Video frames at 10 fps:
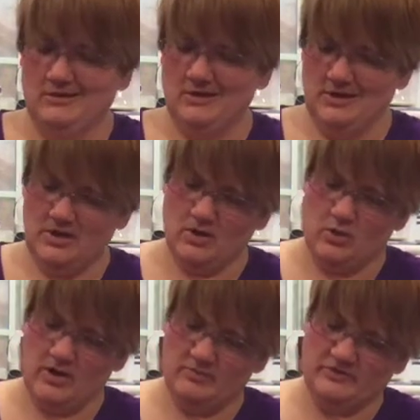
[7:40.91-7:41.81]
you know,
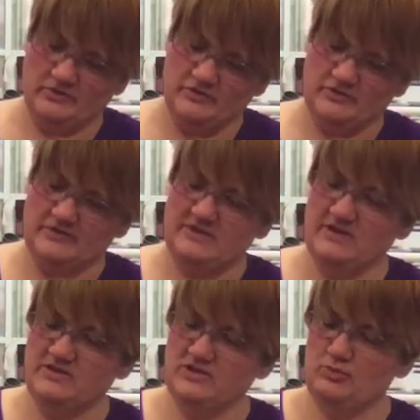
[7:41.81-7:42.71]
aquarium stores. So it's saying
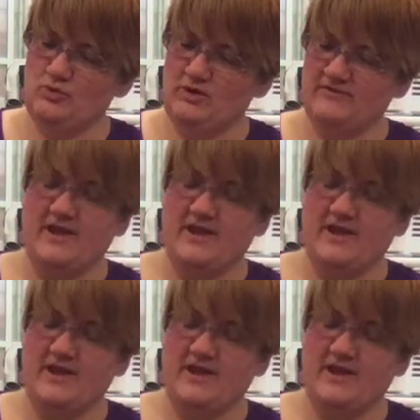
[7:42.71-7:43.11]
2.5.